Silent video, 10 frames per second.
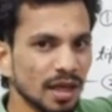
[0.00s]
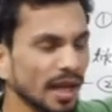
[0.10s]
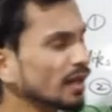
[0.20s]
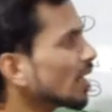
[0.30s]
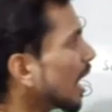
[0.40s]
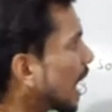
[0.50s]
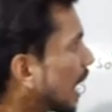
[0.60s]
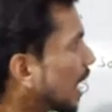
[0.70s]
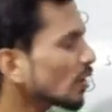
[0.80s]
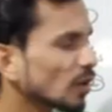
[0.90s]
and
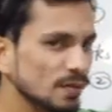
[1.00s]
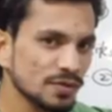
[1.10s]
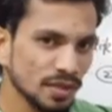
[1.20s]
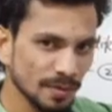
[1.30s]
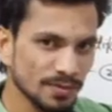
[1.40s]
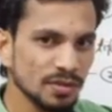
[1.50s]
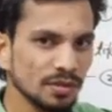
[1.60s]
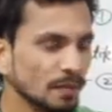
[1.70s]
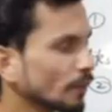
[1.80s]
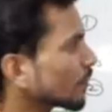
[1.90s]
I
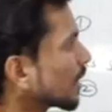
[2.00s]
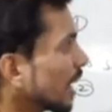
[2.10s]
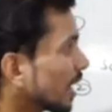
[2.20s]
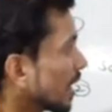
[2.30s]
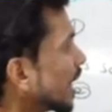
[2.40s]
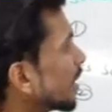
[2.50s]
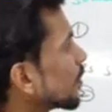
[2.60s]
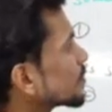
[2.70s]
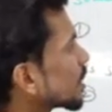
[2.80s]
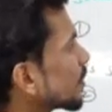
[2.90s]
am
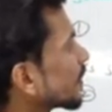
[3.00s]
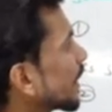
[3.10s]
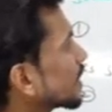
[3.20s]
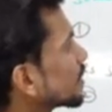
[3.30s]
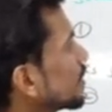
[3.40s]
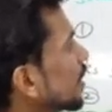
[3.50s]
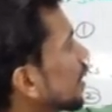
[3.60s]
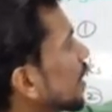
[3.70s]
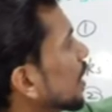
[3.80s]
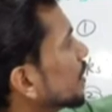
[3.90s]
observing that
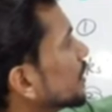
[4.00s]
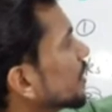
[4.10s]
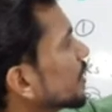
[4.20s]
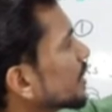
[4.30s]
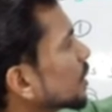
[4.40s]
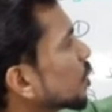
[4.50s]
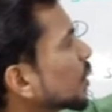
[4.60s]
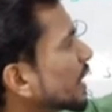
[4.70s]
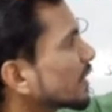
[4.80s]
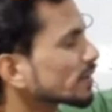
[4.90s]
the two
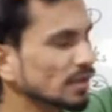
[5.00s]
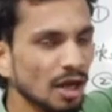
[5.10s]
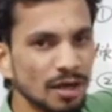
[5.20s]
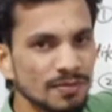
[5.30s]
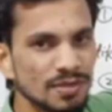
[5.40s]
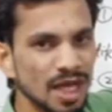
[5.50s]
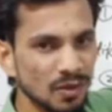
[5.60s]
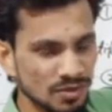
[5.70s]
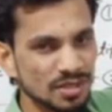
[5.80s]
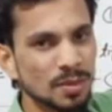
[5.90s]
ticks of
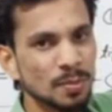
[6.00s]
sounds